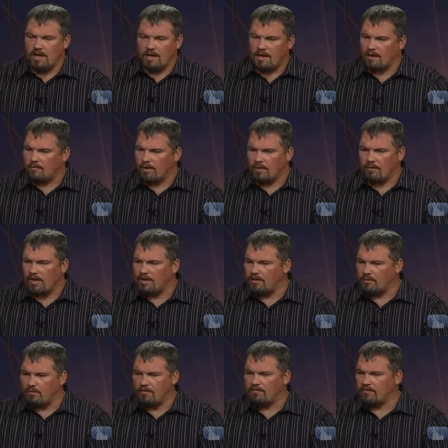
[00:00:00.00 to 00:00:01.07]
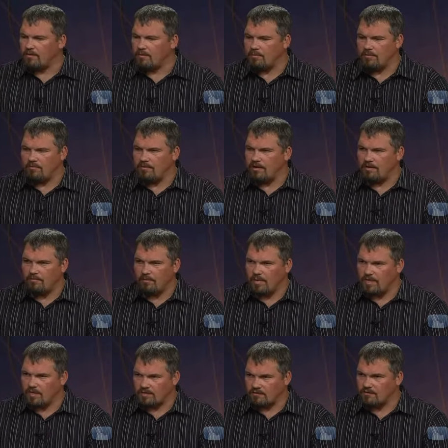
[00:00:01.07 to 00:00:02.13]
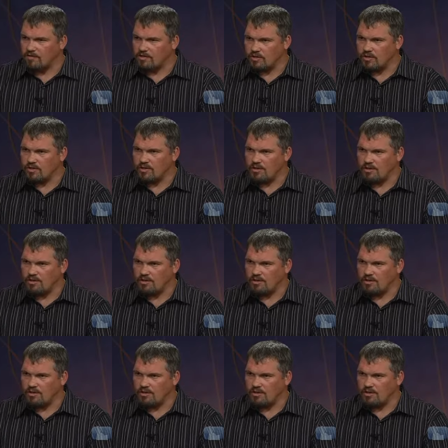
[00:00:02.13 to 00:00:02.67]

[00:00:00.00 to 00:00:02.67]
And I'm not writing the book for them to forgive me. That's for sure.